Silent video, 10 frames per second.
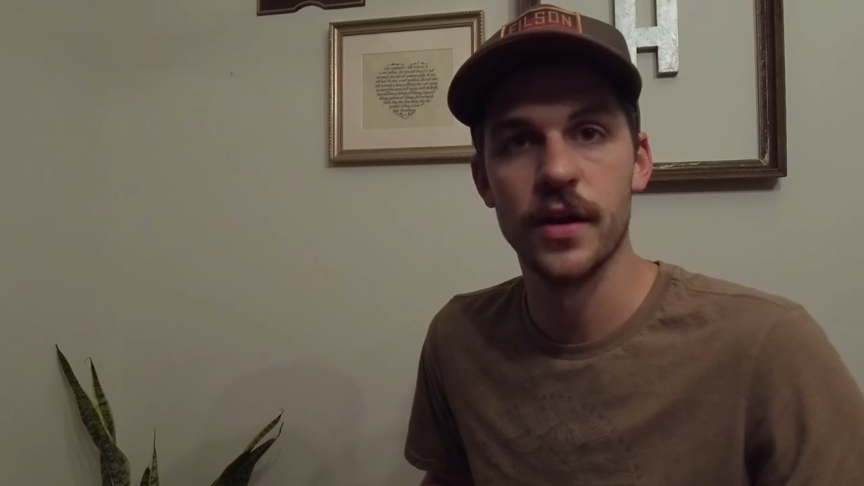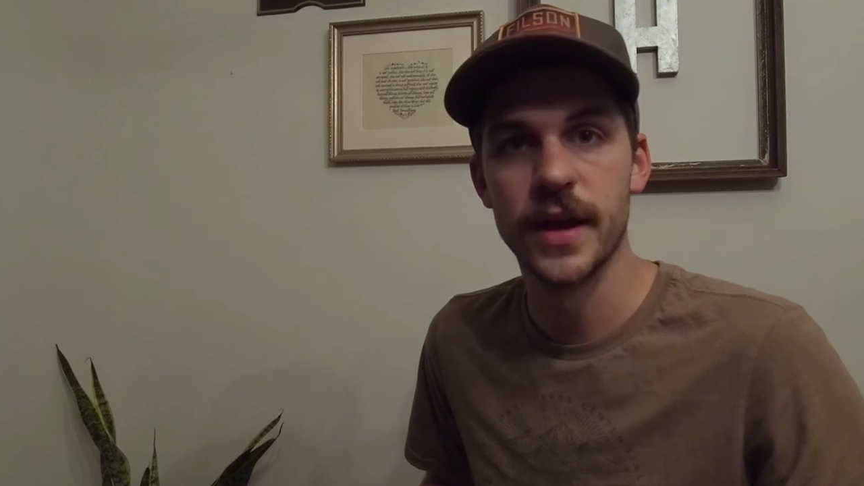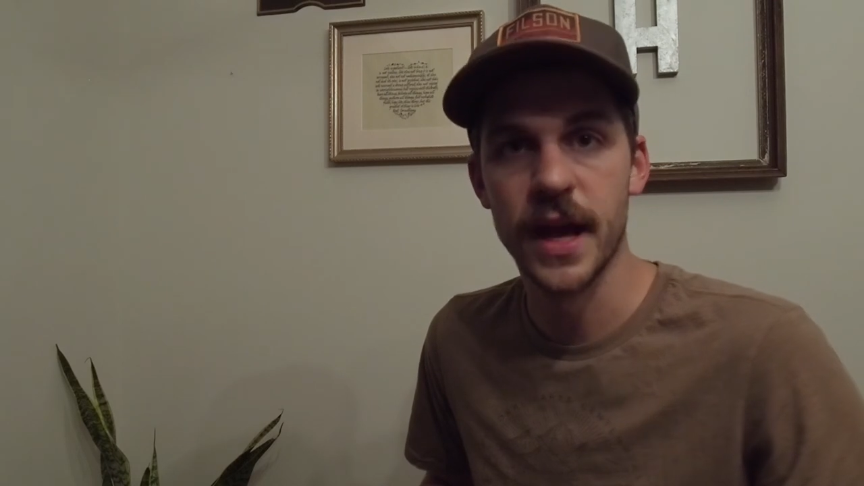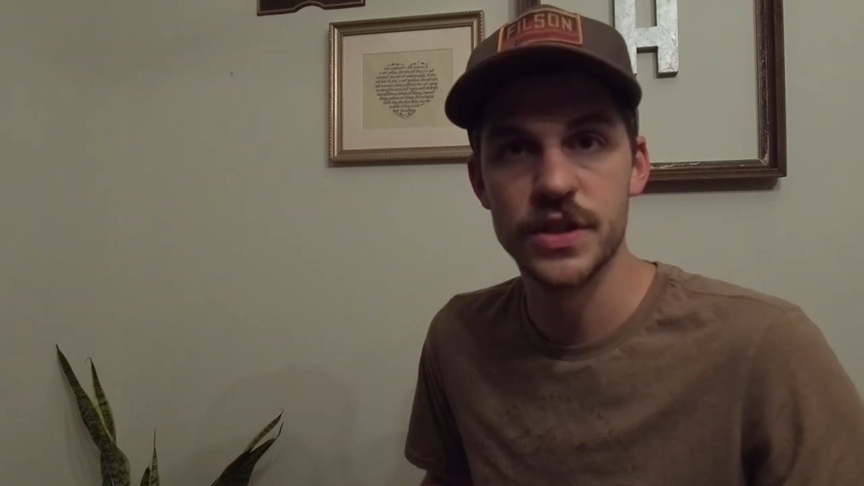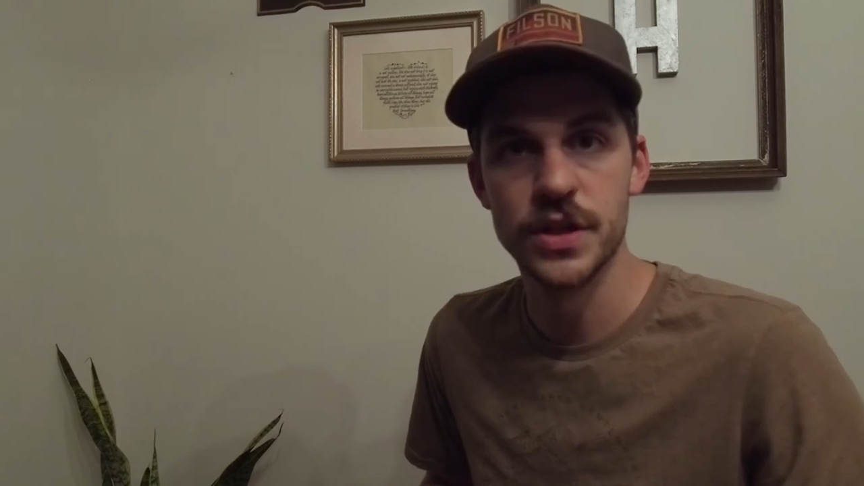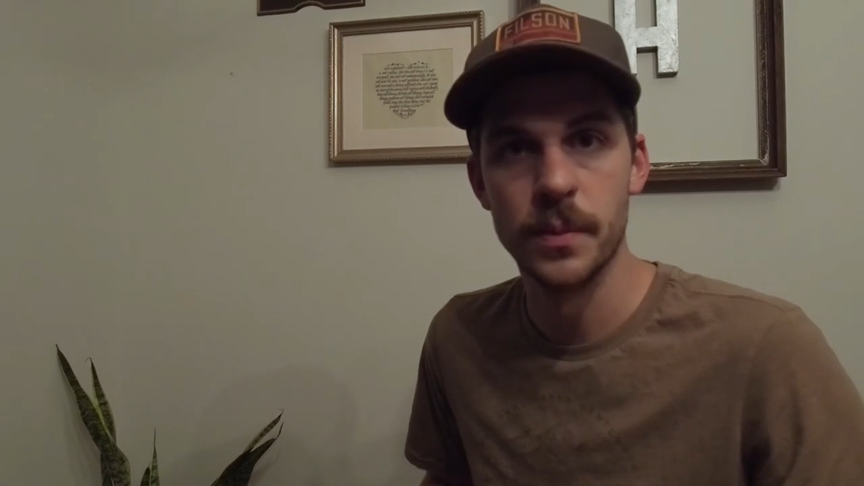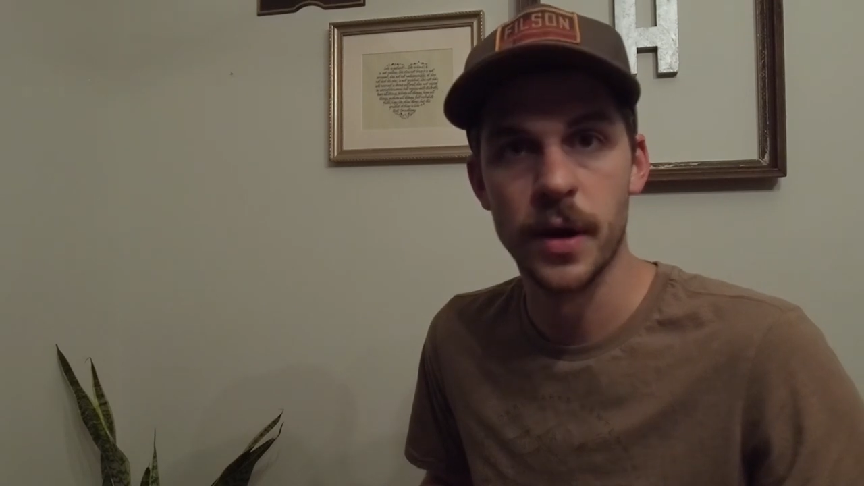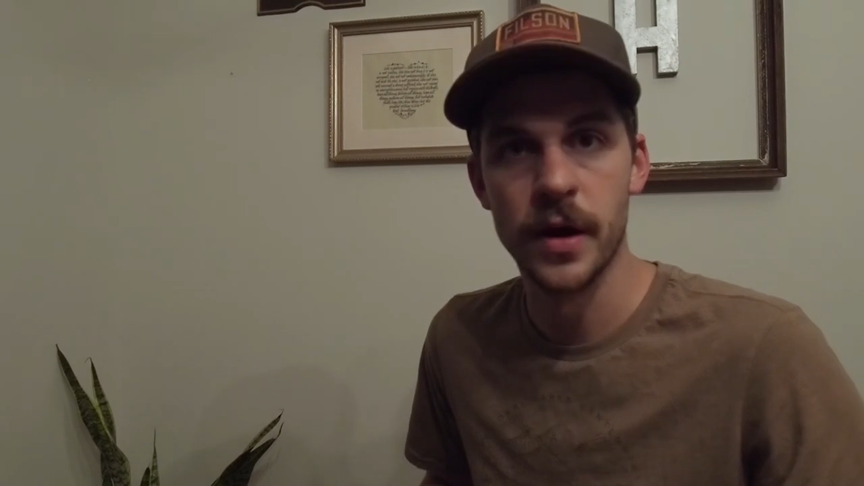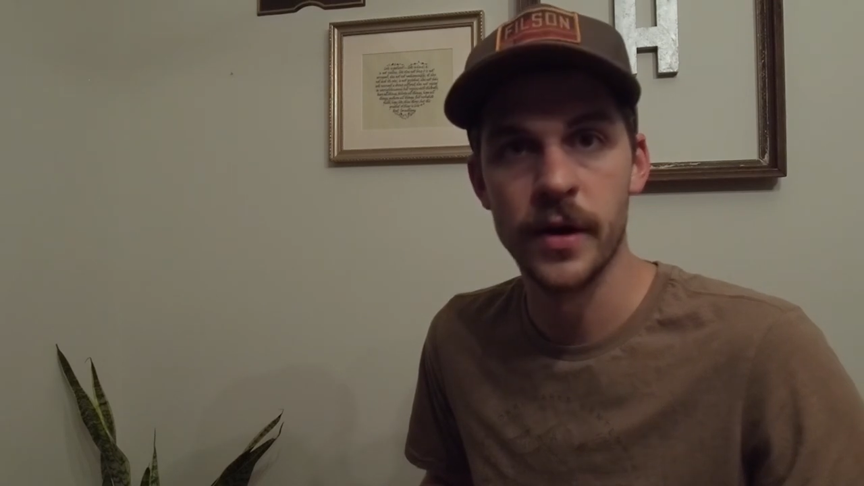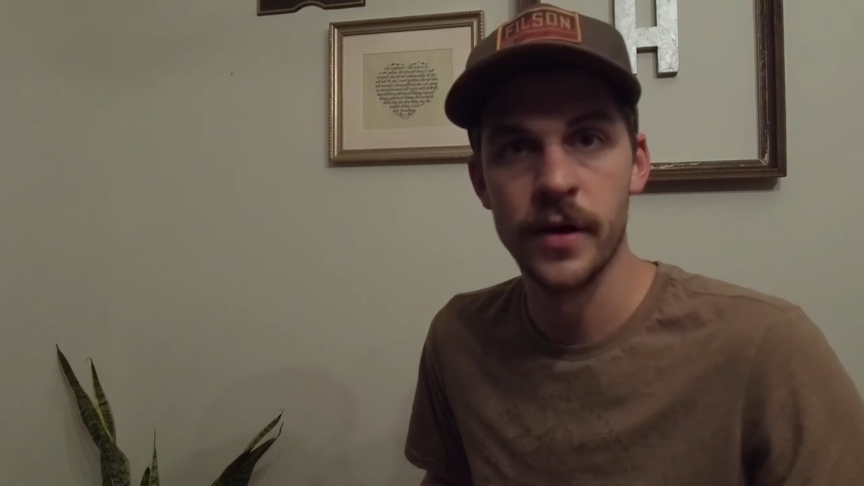I'll catch you
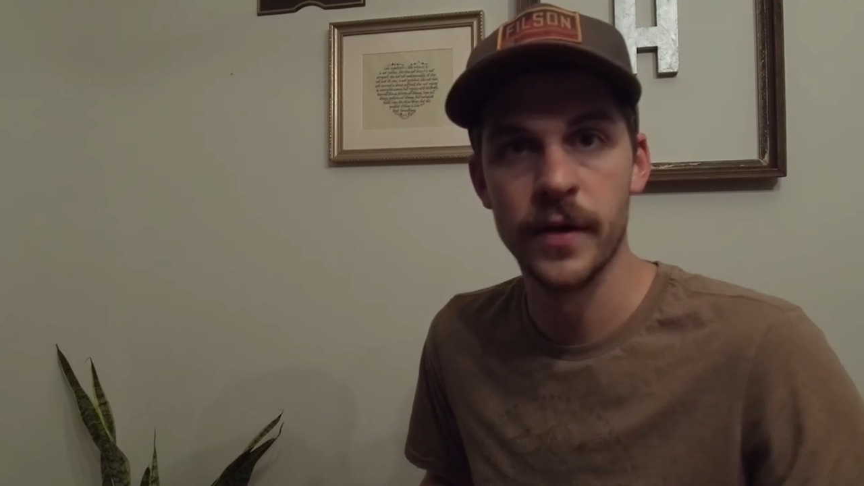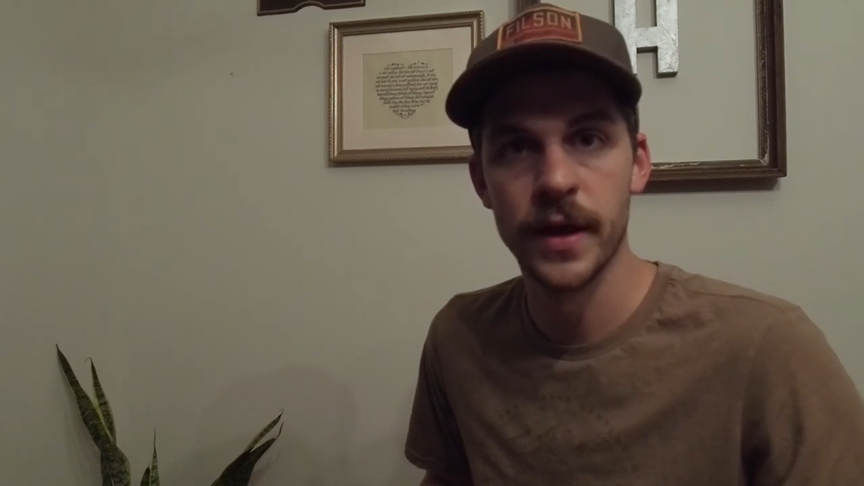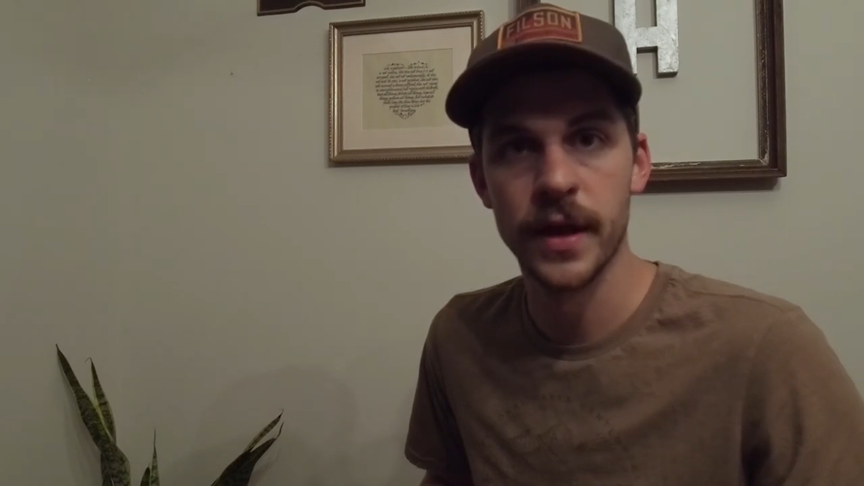tomorrow,